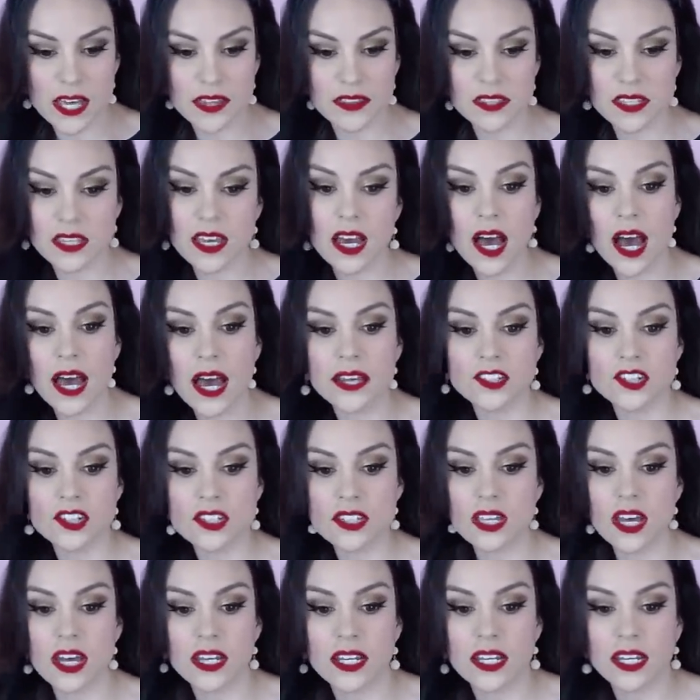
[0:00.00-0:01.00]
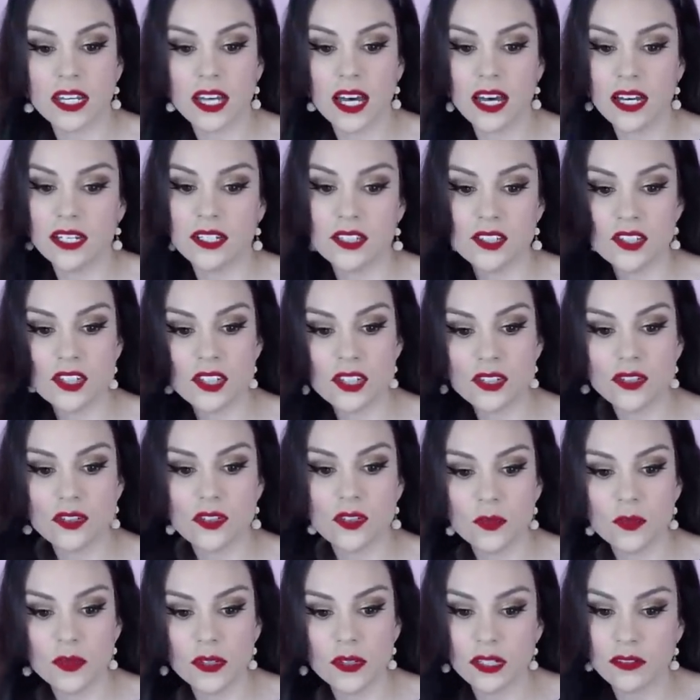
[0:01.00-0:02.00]
And I just got it cut,
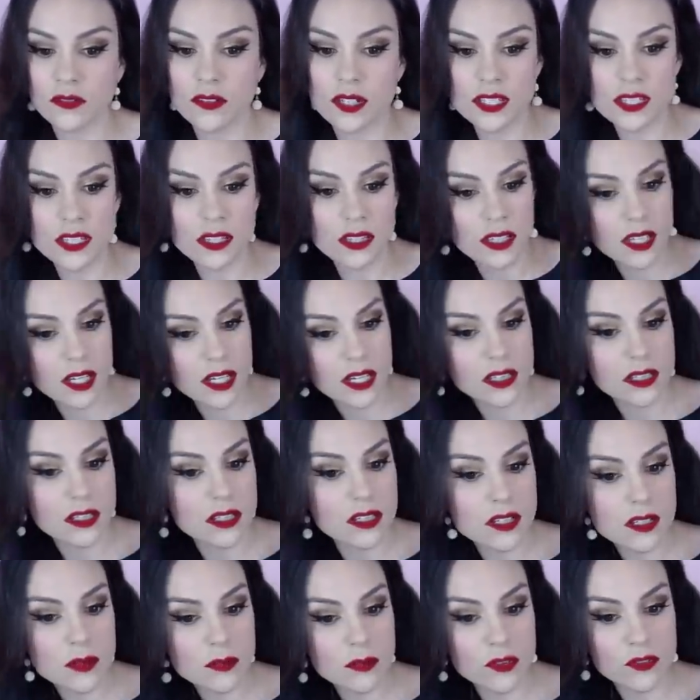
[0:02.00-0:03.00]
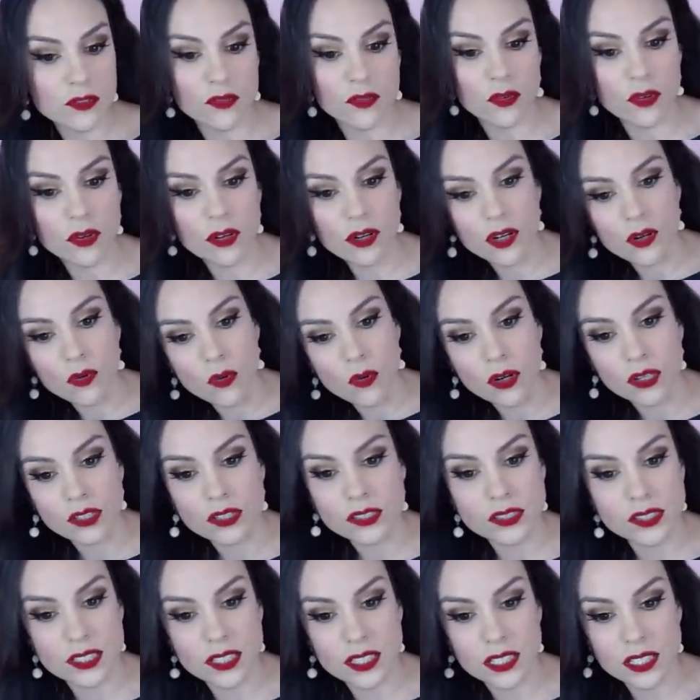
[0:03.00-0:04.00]
too, pretty recently, before
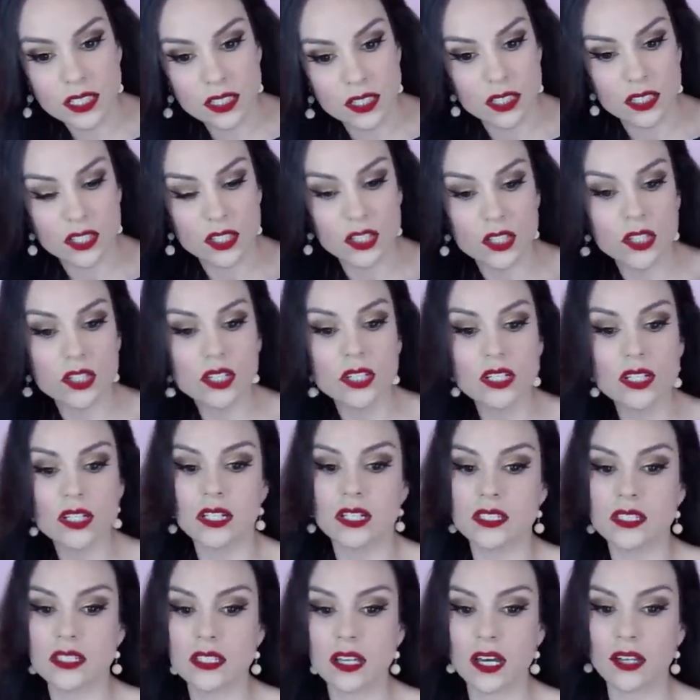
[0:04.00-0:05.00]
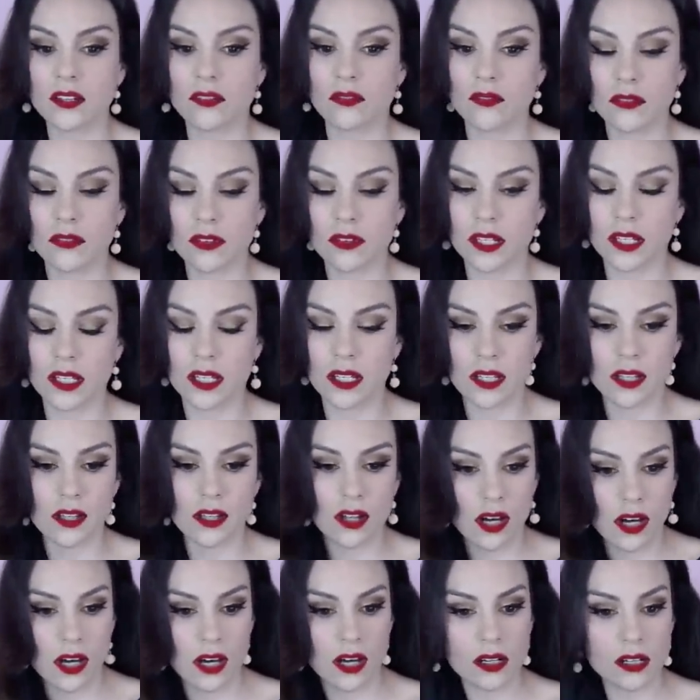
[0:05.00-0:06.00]
quarantine. It's gotten really
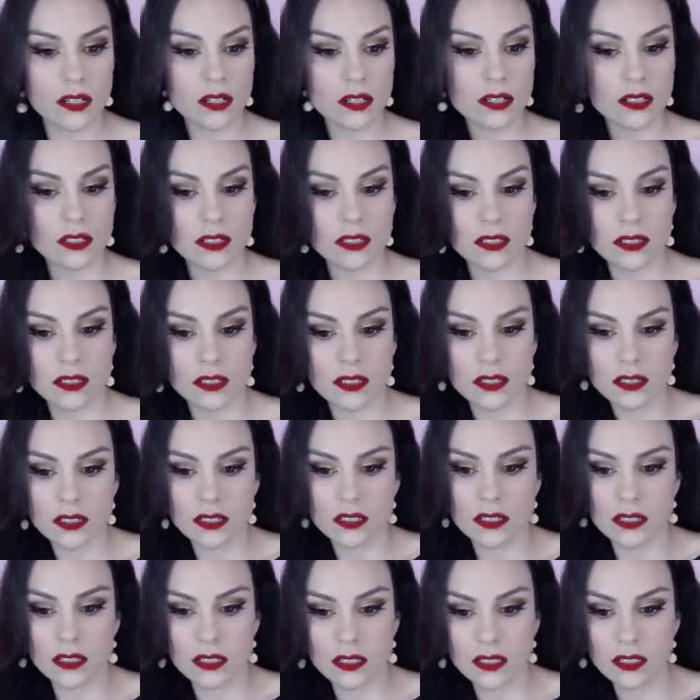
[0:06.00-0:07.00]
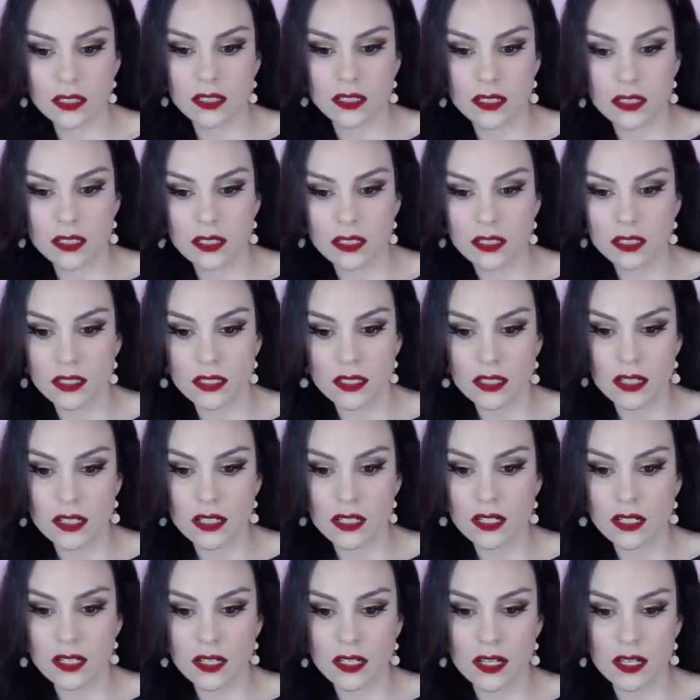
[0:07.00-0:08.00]
long.
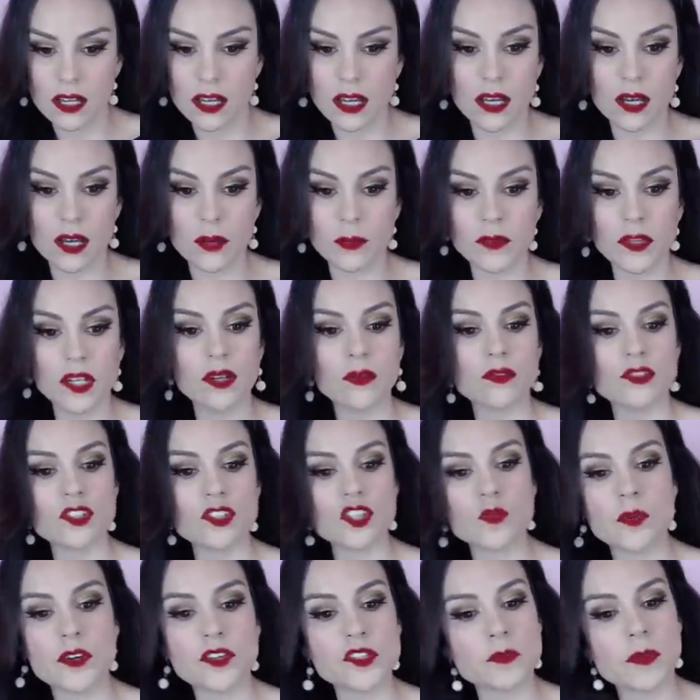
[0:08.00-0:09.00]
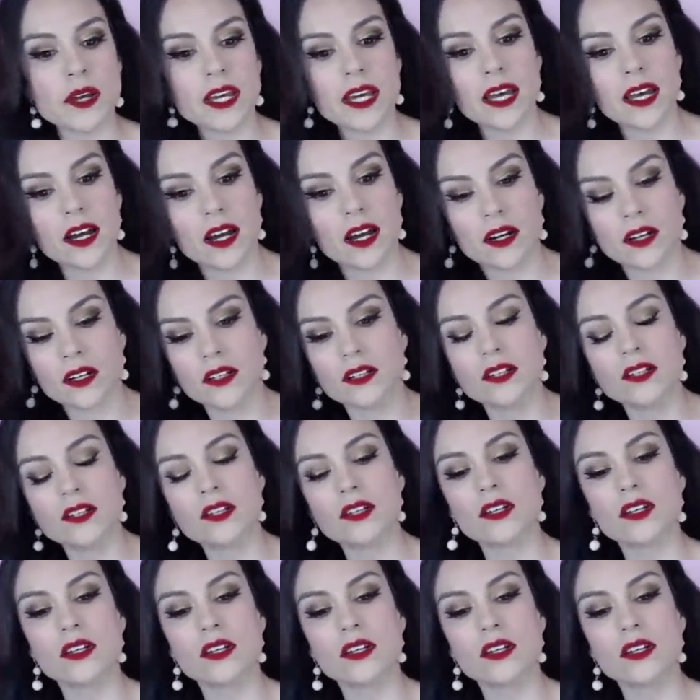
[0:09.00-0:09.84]
Here, we'll just brush my hair.